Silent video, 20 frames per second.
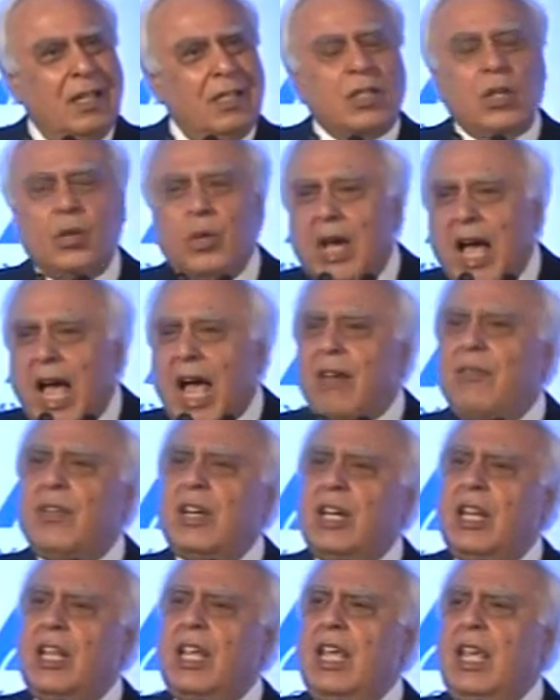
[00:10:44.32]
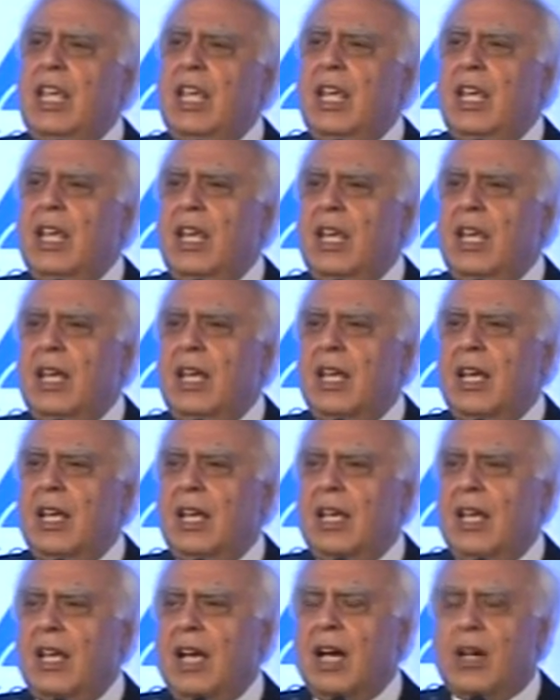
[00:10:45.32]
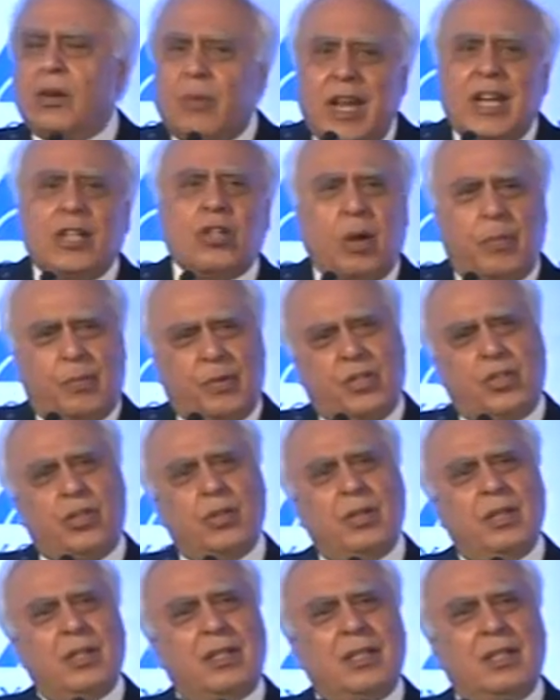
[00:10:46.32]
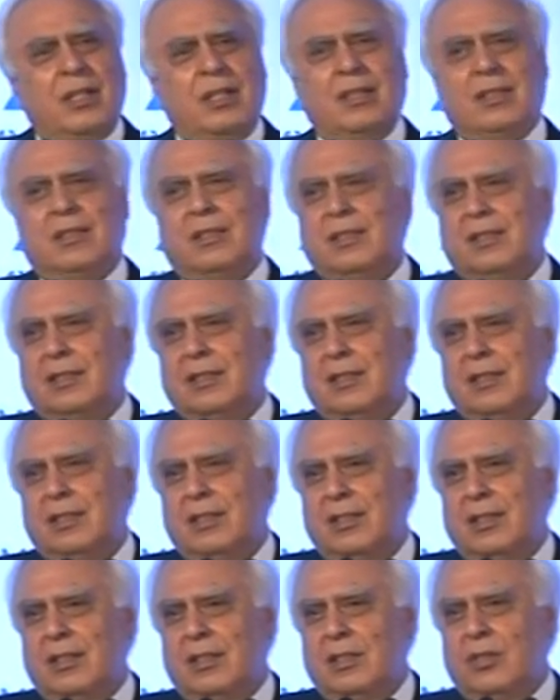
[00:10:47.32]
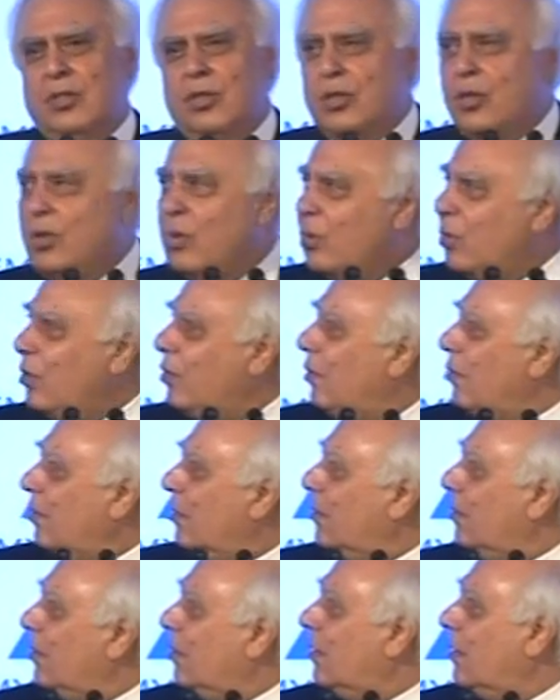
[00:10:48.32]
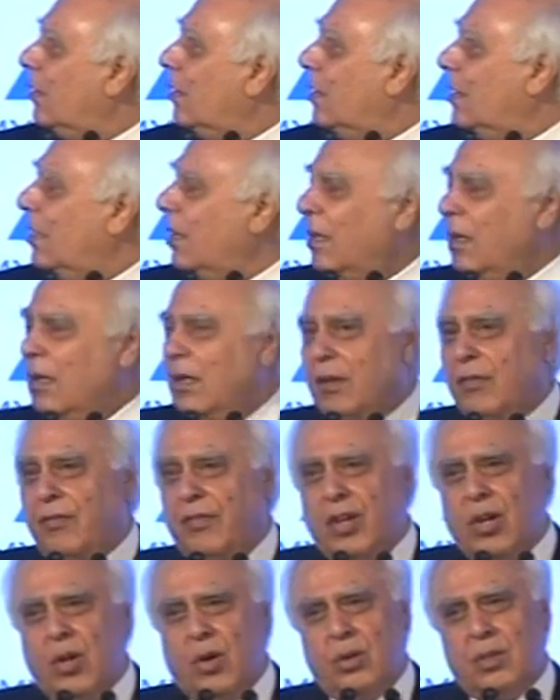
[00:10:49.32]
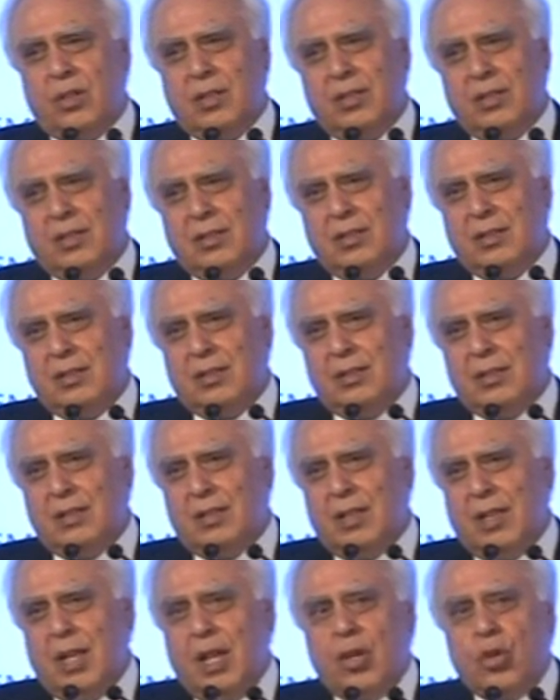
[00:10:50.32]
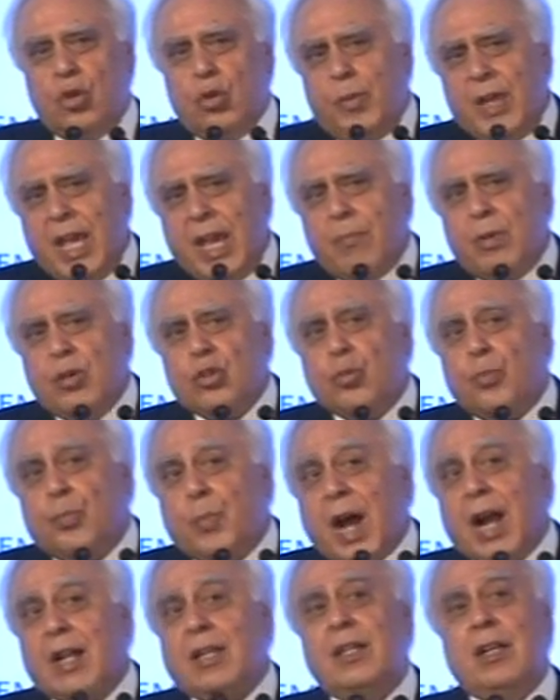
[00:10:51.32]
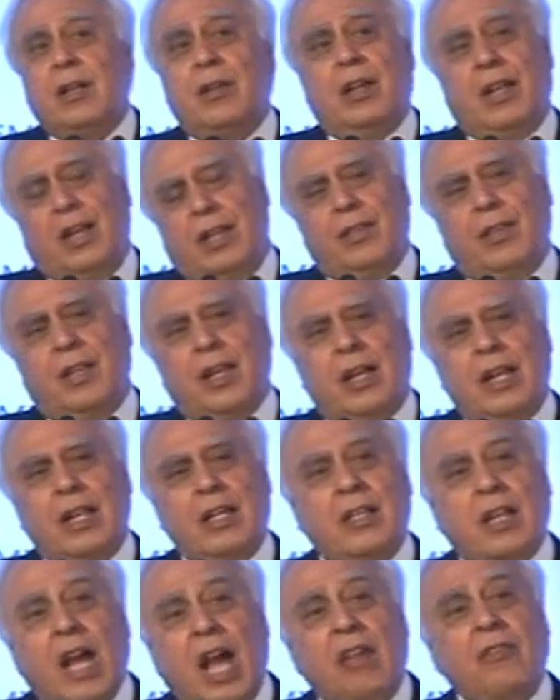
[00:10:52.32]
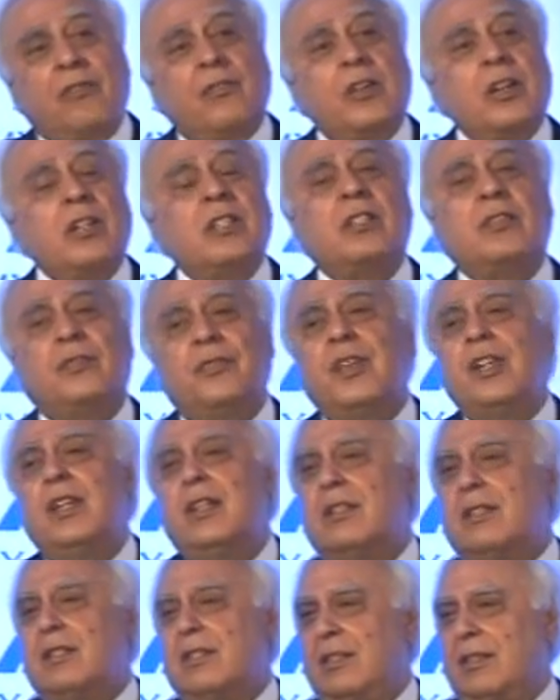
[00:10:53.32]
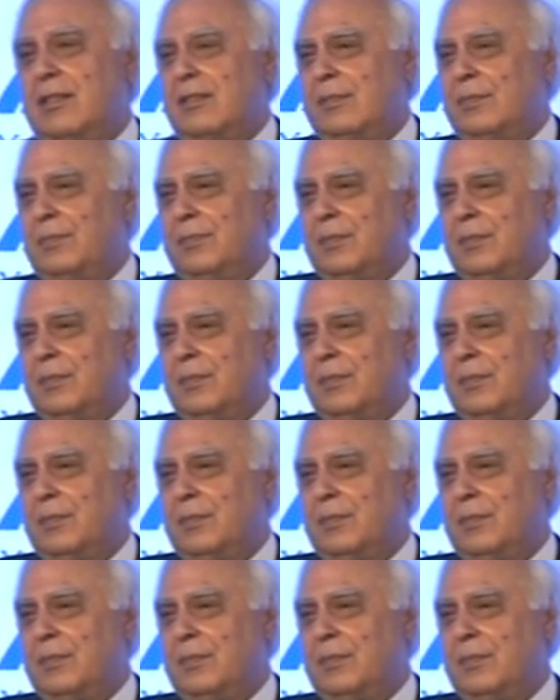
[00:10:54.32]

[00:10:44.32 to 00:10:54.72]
So you have a great opportunity through FinNode to be able to partner in India in diverse fields